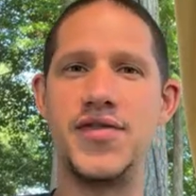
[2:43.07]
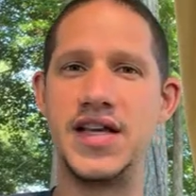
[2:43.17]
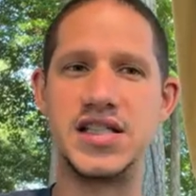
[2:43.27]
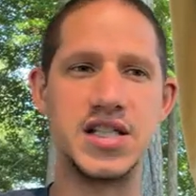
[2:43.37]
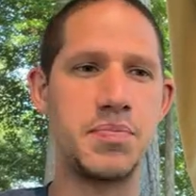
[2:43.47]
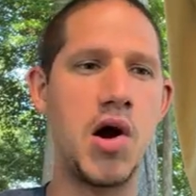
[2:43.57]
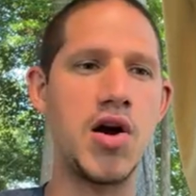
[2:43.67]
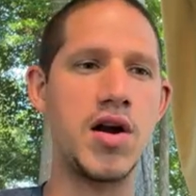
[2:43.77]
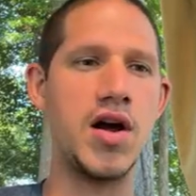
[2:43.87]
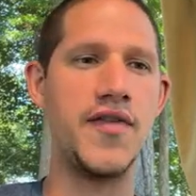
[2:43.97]
This is
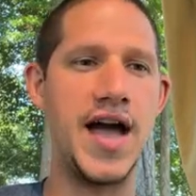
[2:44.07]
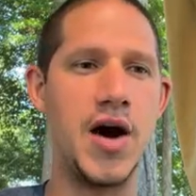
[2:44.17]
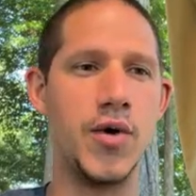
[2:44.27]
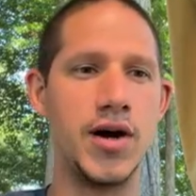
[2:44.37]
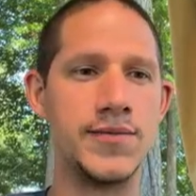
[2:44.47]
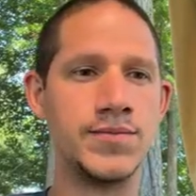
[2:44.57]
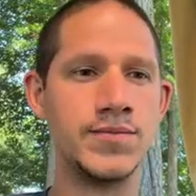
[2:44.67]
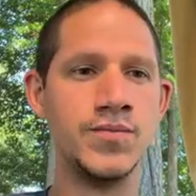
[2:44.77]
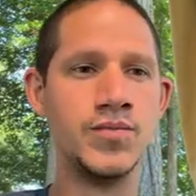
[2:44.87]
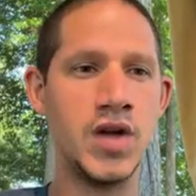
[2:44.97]
part of our
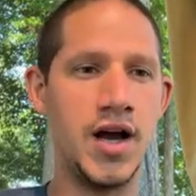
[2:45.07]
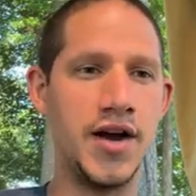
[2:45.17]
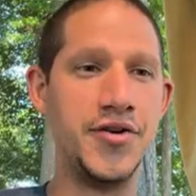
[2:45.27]
uh,